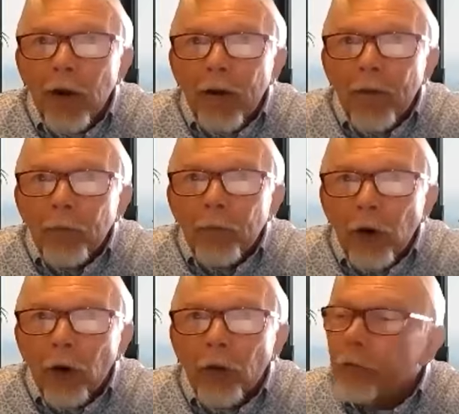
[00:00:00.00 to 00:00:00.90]
I mean,
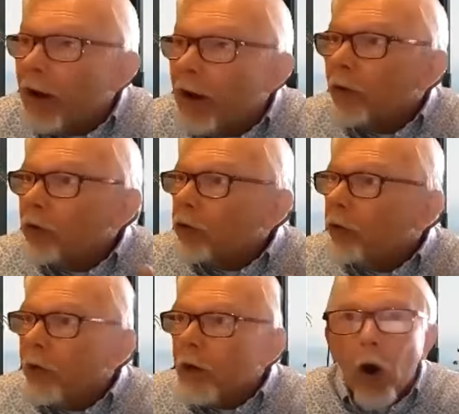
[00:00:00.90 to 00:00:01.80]
the
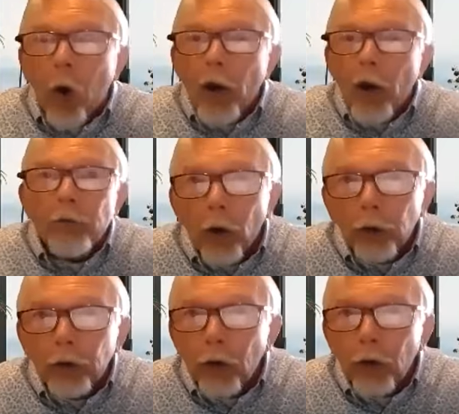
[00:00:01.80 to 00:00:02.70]
fact that you've only got
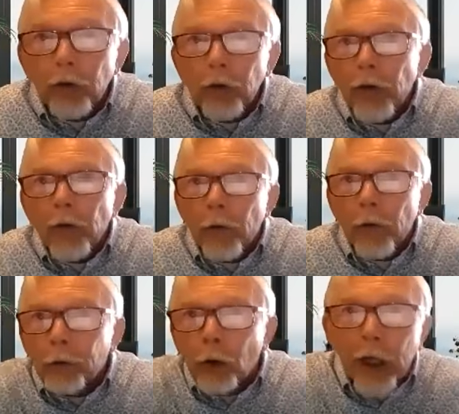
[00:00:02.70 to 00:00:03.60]
one Rolls Royce
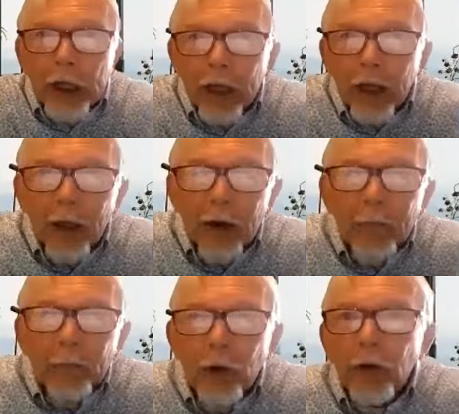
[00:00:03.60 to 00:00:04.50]
rather than
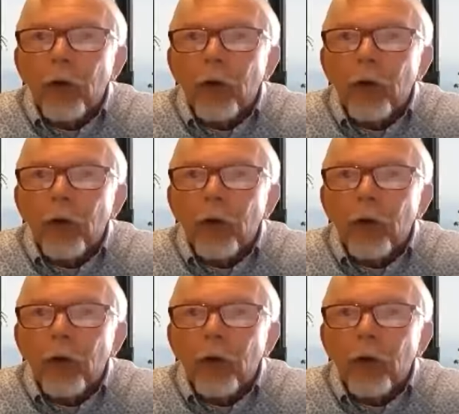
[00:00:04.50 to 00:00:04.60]
three,